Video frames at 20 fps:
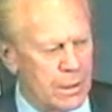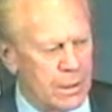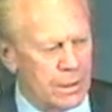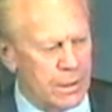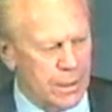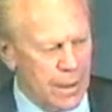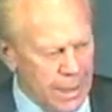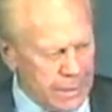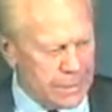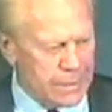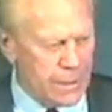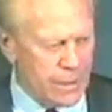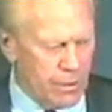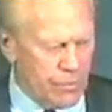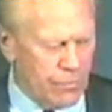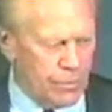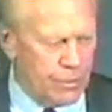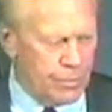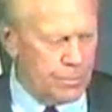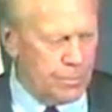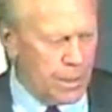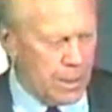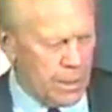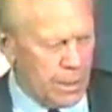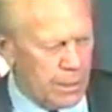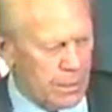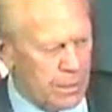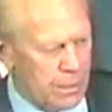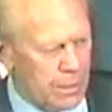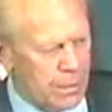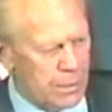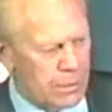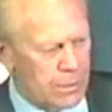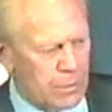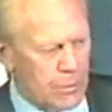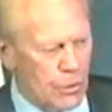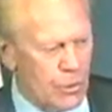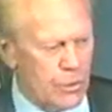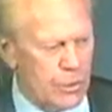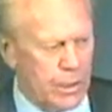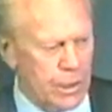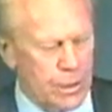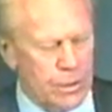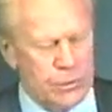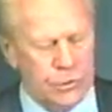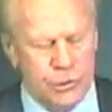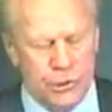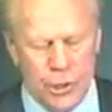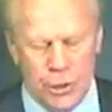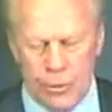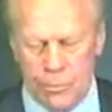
not covered by current health